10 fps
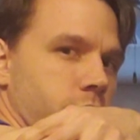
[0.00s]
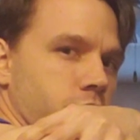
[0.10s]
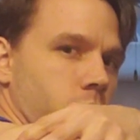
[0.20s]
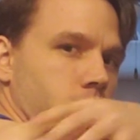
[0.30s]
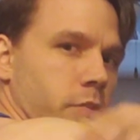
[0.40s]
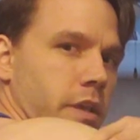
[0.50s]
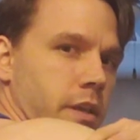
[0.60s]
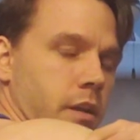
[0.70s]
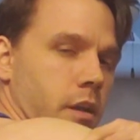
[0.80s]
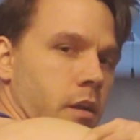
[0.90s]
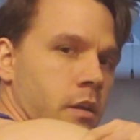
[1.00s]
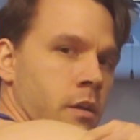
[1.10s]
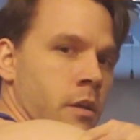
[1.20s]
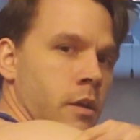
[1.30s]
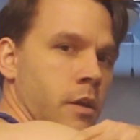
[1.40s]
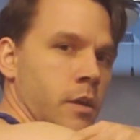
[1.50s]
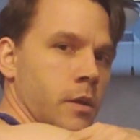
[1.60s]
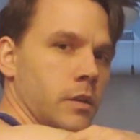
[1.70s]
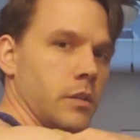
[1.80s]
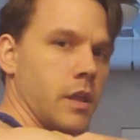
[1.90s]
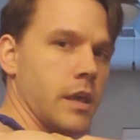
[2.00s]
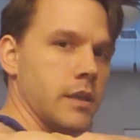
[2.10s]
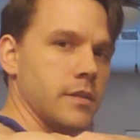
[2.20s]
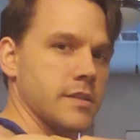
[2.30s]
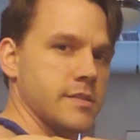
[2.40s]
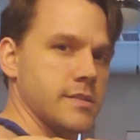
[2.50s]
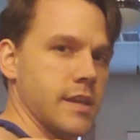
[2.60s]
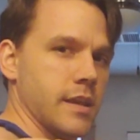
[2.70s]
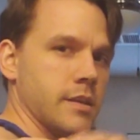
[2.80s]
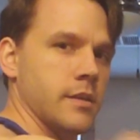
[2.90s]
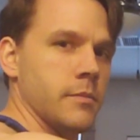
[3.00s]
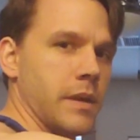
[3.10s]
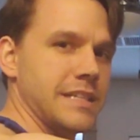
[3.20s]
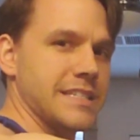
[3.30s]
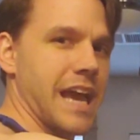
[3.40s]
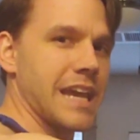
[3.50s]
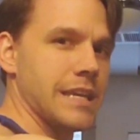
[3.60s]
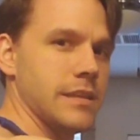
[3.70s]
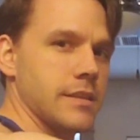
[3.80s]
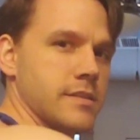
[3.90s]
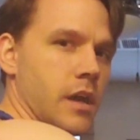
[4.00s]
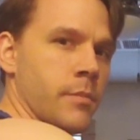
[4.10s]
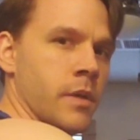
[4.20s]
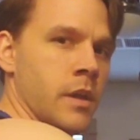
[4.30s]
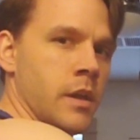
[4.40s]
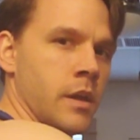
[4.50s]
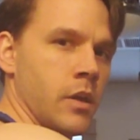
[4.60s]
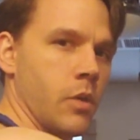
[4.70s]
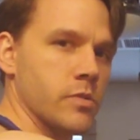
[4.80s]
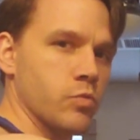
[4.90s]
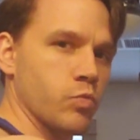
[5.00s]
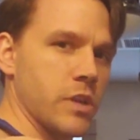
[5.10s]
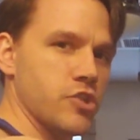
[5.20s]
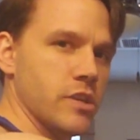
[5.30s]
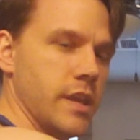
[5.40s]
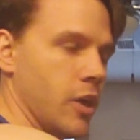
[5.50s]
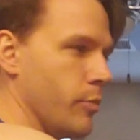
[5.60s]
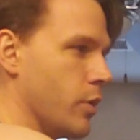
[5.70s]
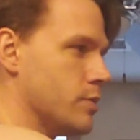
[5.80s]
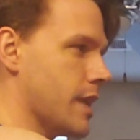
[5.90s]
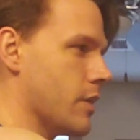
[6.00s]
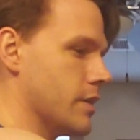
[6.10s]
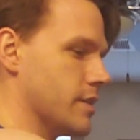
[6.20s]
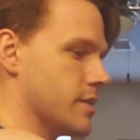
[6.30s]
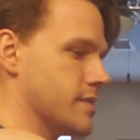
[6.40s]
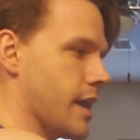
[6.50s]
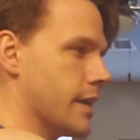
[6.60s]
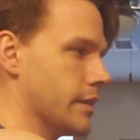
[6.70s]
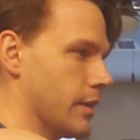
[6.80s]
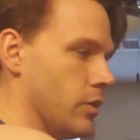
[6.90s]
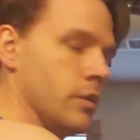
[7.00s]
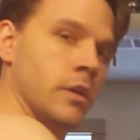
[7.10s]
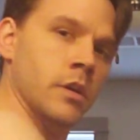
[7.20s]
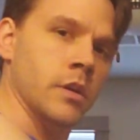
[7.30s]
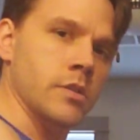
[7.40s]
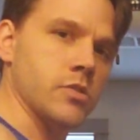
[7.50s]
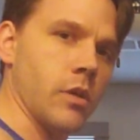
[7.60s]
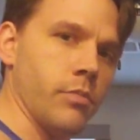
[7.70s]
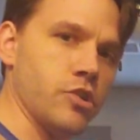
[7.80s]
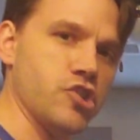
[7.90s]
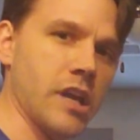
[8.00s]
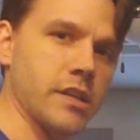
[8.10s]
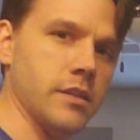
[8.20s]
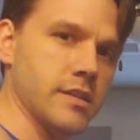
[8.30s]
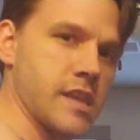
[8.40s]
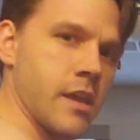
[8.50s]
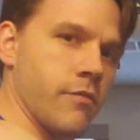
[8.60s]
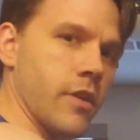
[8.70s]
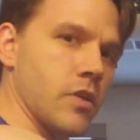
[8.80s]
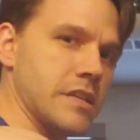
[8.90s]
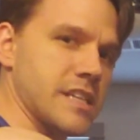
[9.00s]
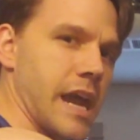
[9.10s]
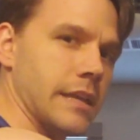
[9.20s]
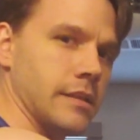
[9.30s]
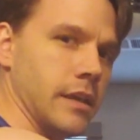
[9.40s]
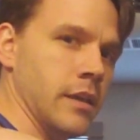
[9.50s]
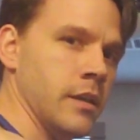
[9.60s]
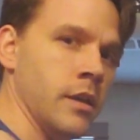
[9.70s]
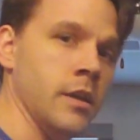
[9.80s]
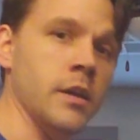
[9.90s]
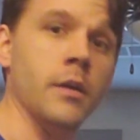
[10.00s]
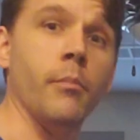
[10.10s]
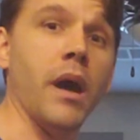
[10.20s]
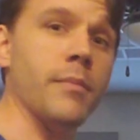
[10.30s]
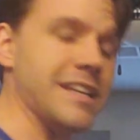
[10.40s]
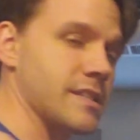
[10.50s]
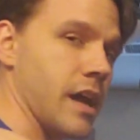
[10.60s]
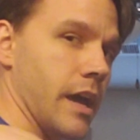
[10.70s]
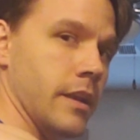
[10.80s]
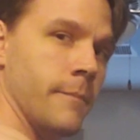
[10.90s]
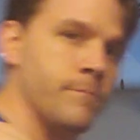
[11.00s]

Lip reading: the shoulder blade here, letting this sit by tightening this up, almost wrenching the elbow down into the side a little. So I'm projecting this very tightly by my side.